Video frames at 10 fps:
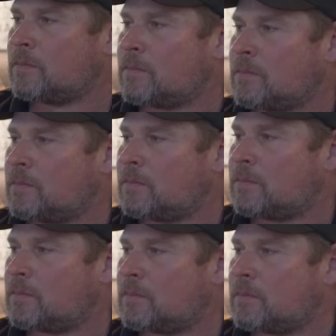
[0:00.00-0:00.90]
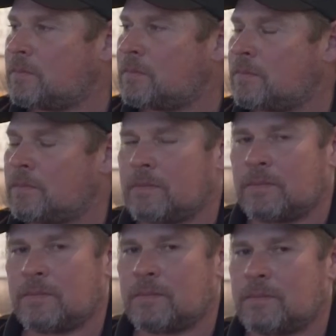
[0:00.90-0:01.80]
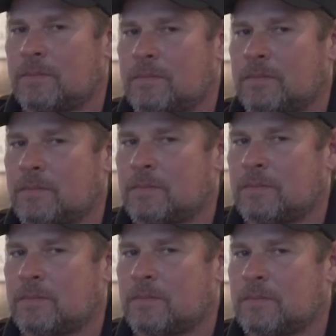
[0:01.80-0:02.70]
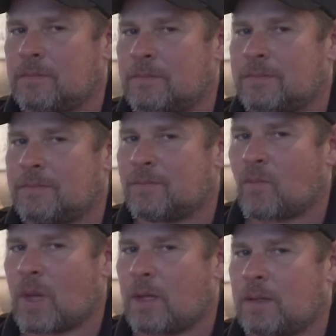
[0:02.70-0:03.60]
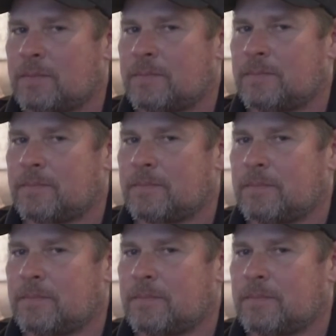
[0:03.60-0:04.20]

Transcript: No words are spoken by the person on screen.